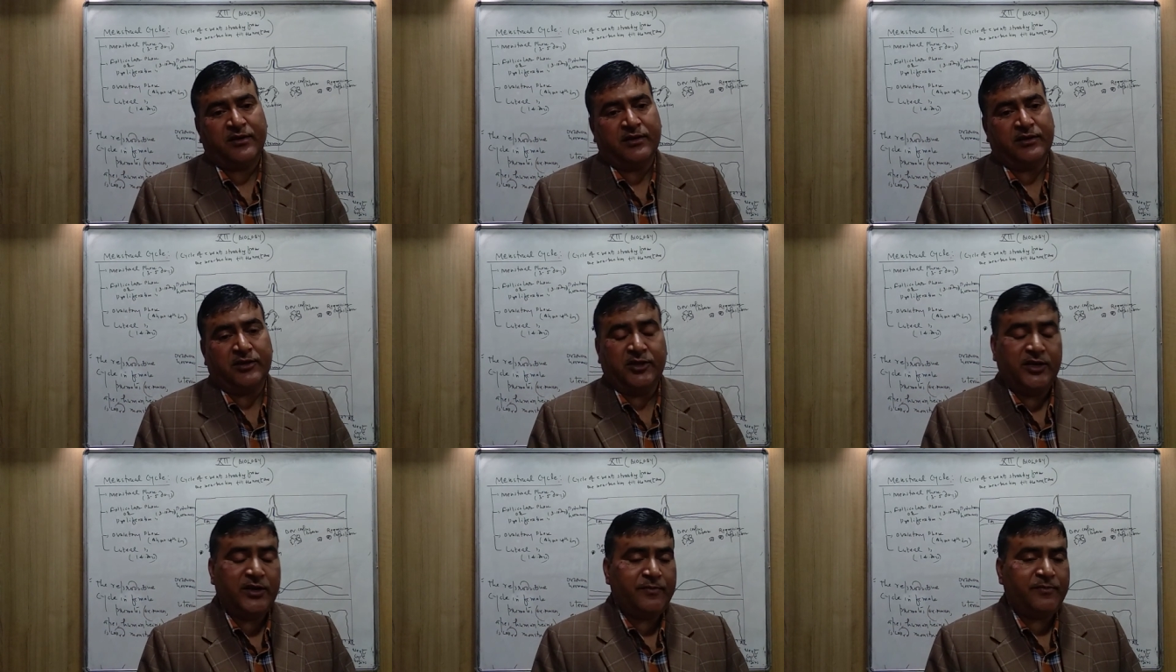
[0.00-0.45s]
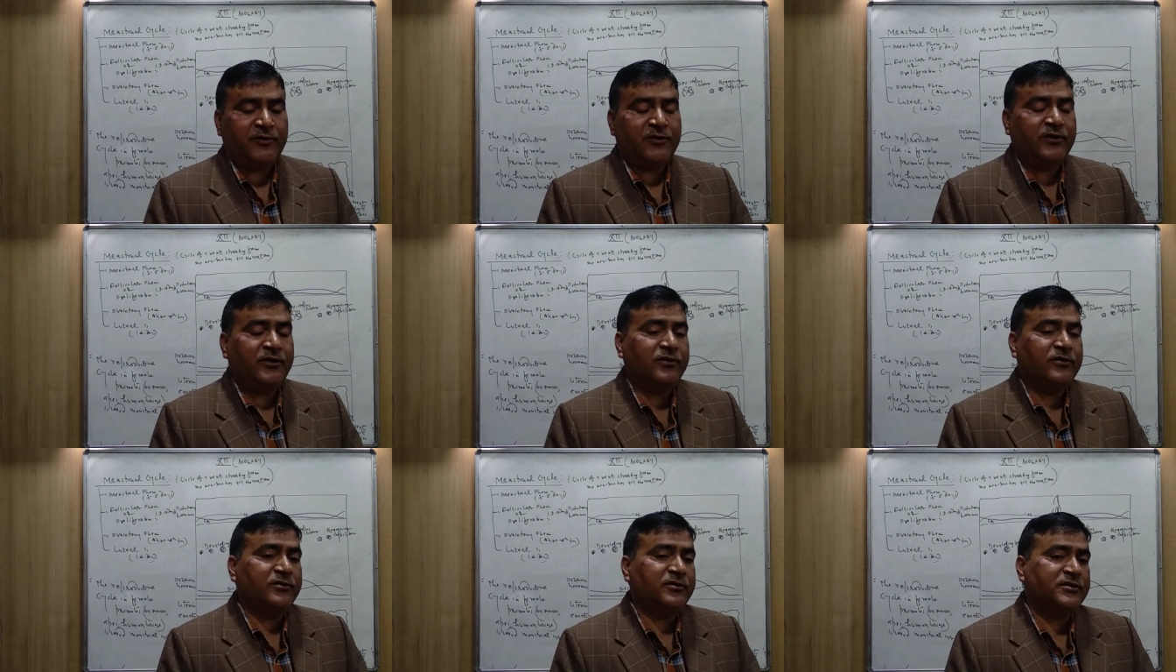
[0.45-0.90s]
they
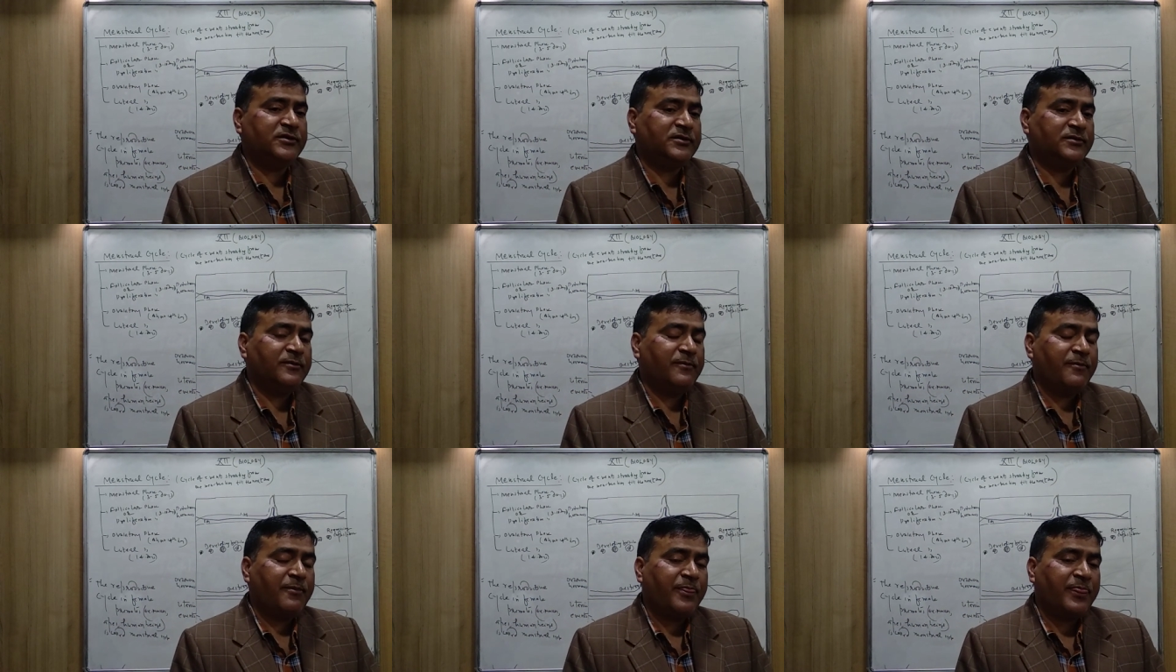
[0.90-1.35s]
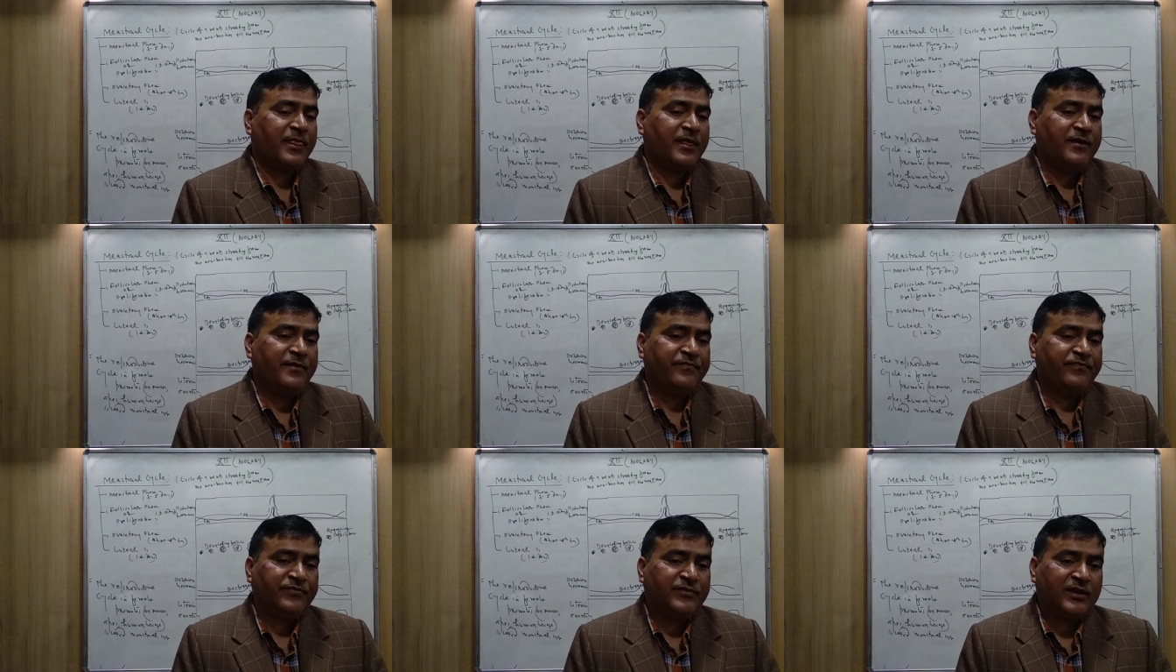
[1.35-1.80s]
produce
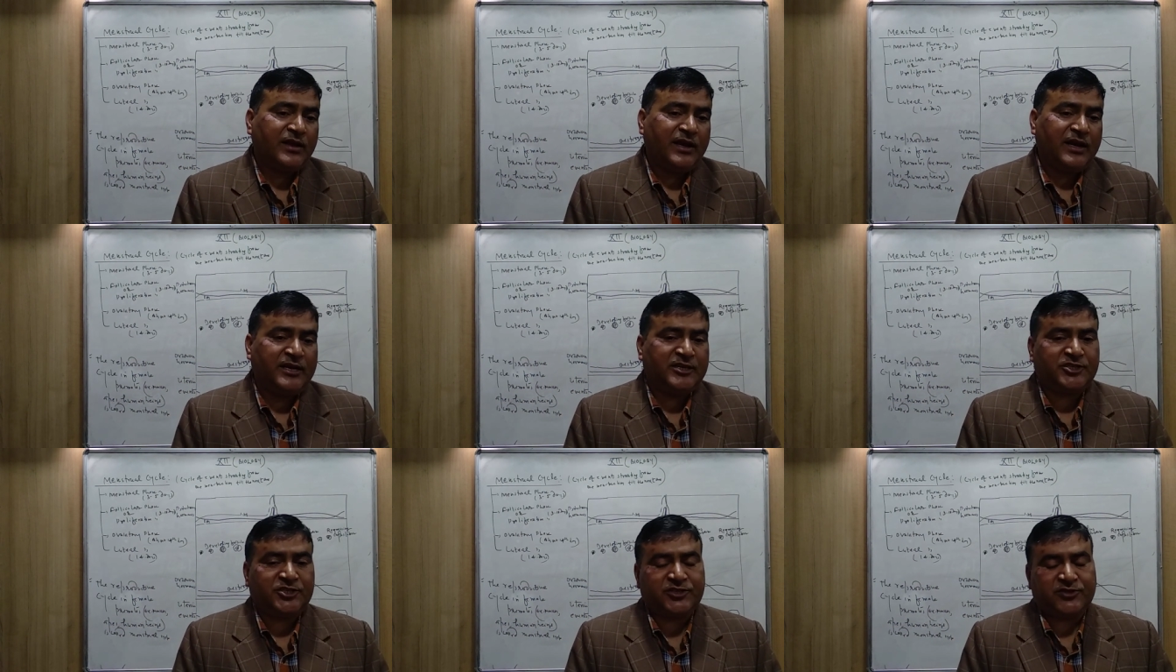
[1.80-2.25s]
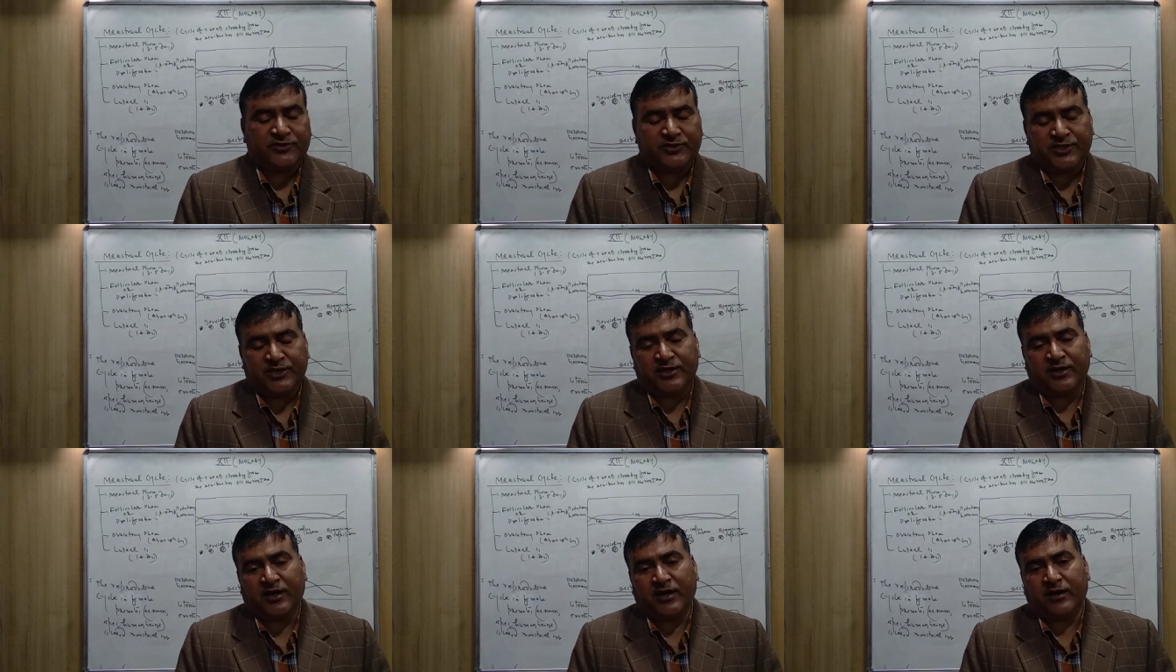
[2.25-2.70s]

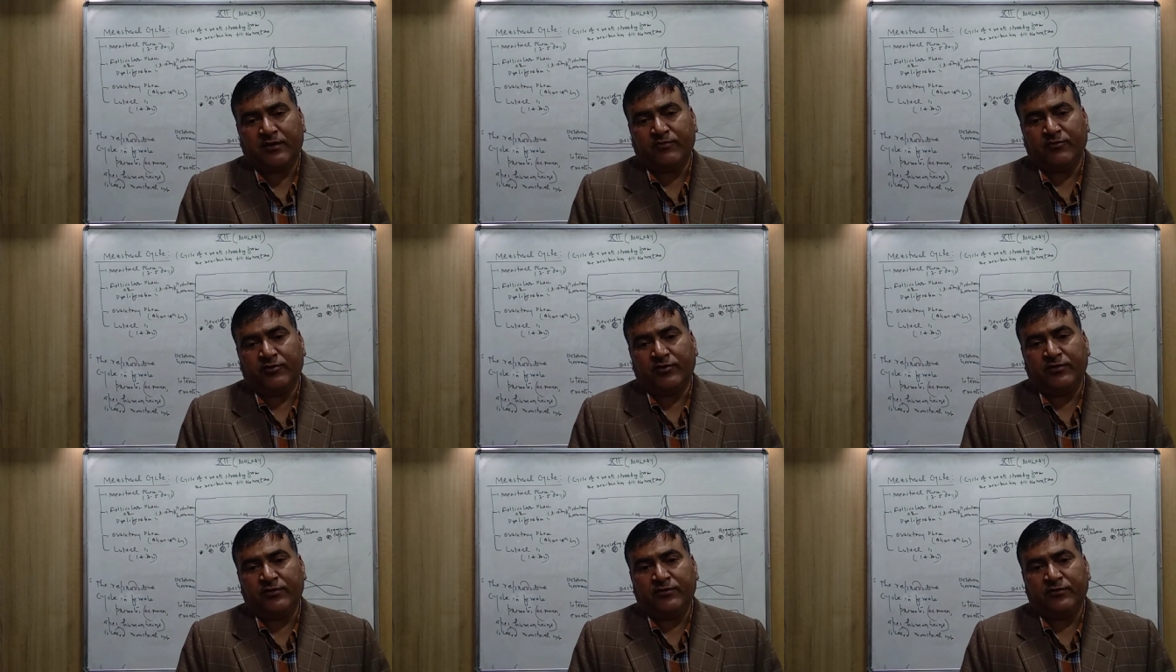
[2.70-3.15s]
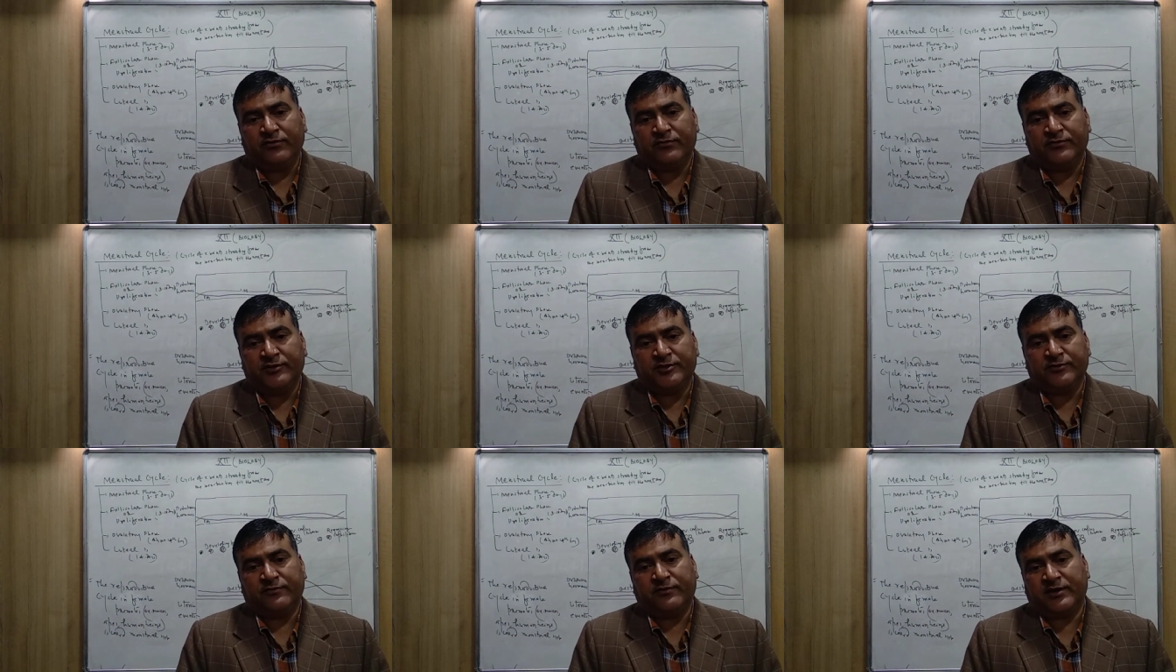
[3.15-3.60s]
estrogen hormone,
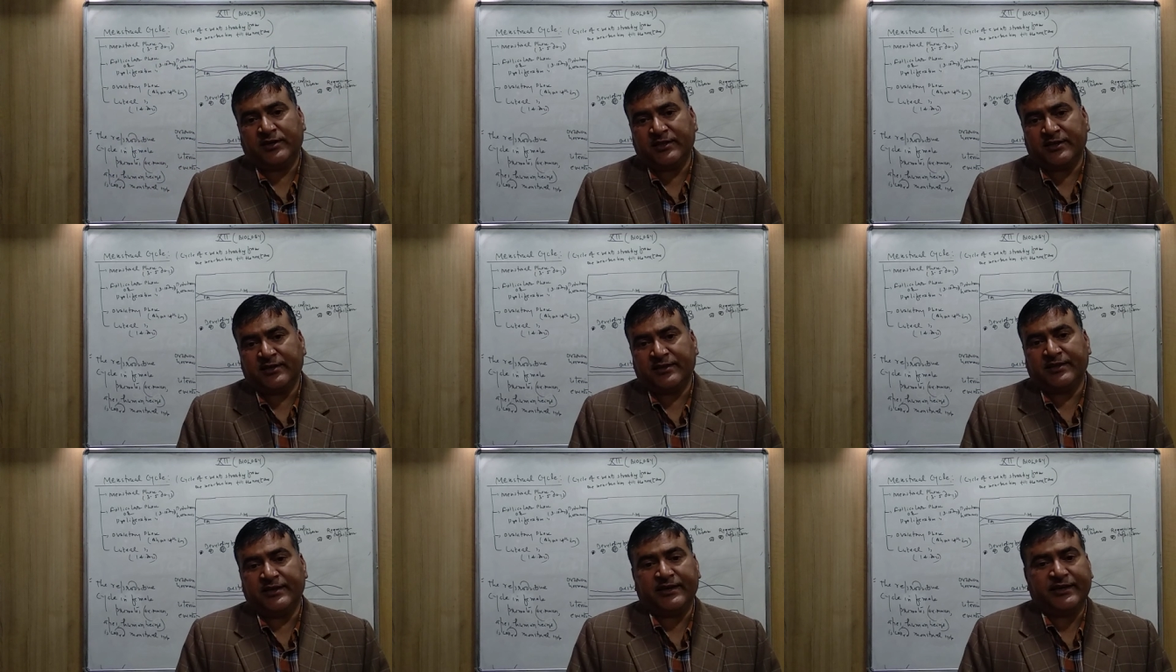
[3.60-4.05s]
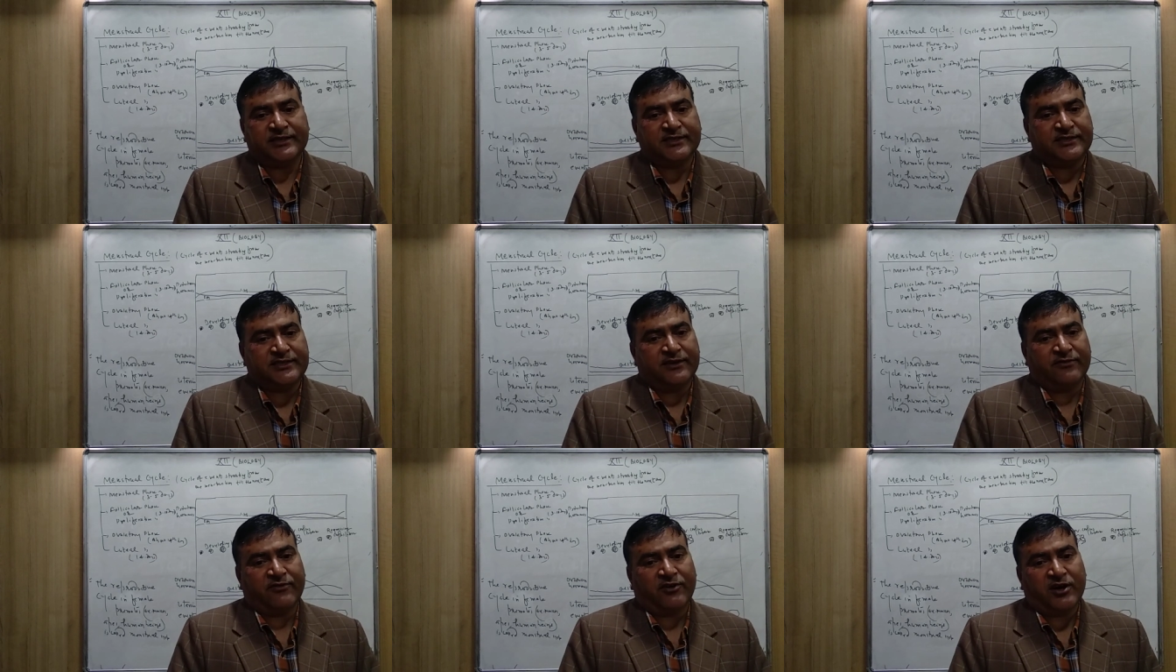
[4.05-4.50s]
which further
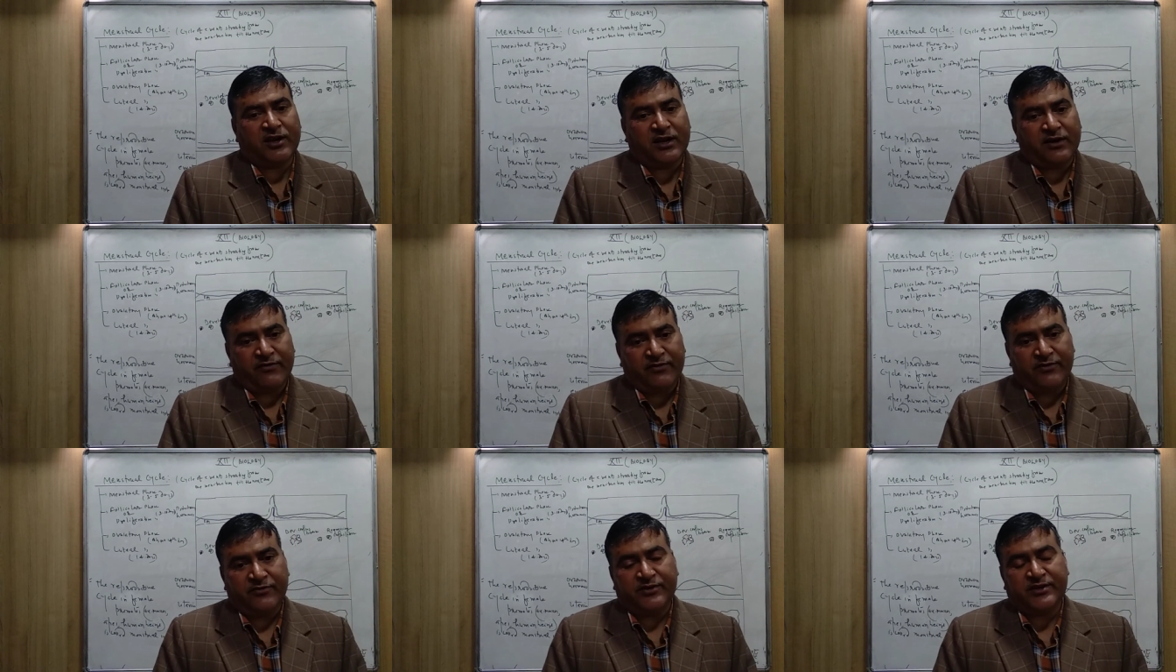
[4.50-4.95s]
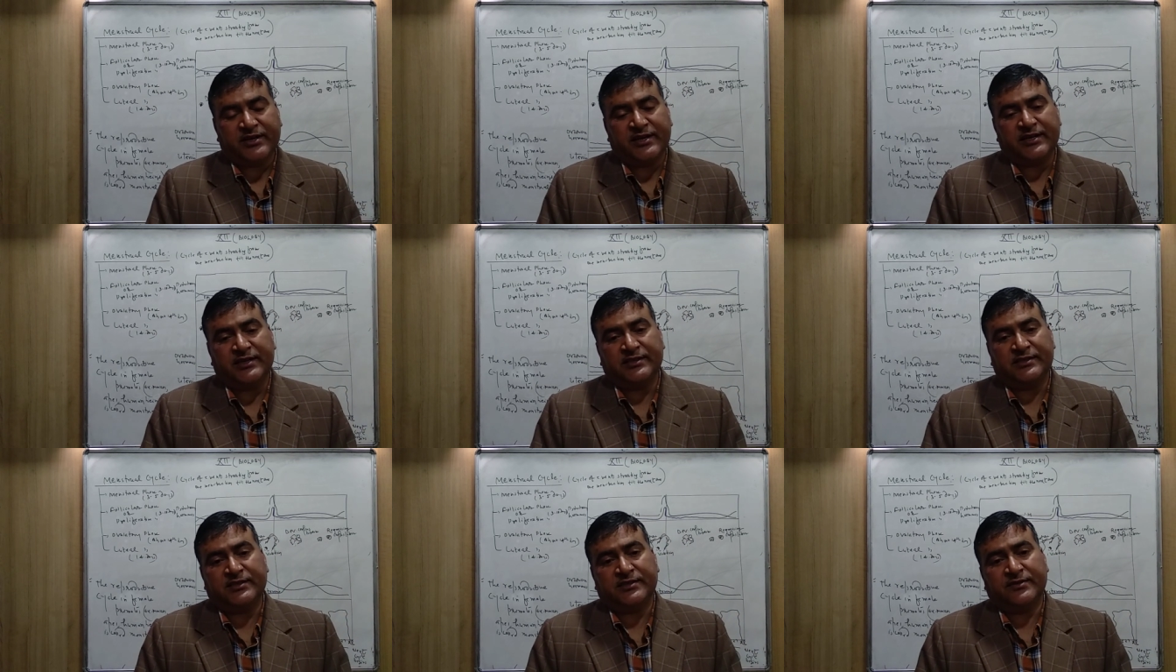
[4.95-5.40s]
thickens the wall of
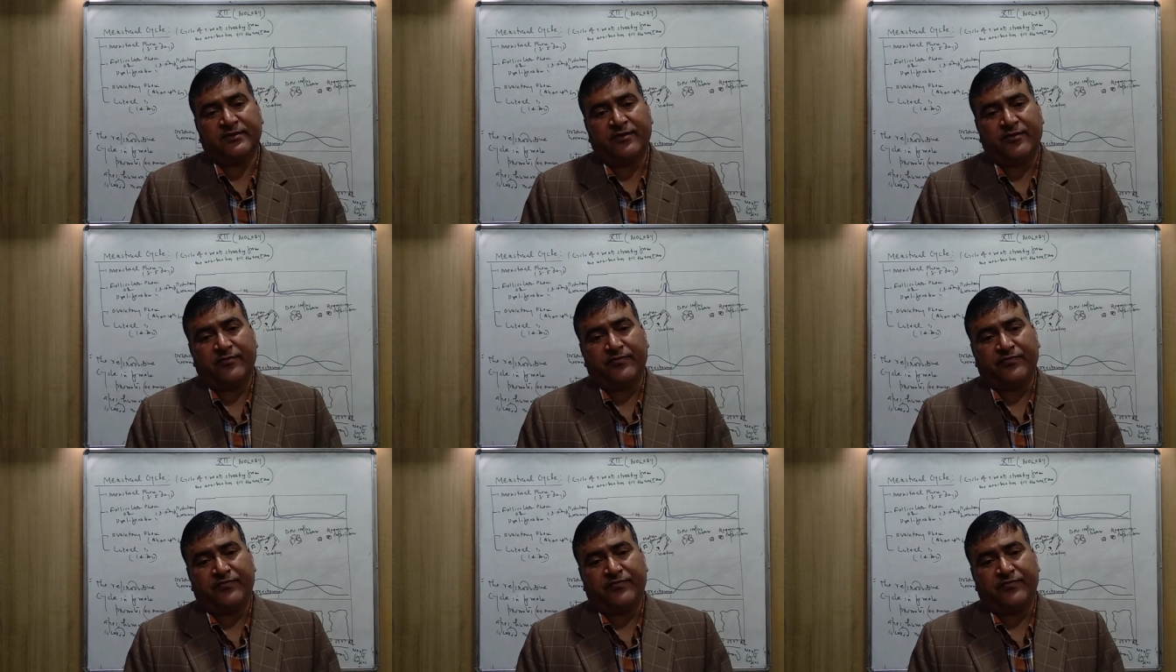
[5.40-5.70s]
uterus.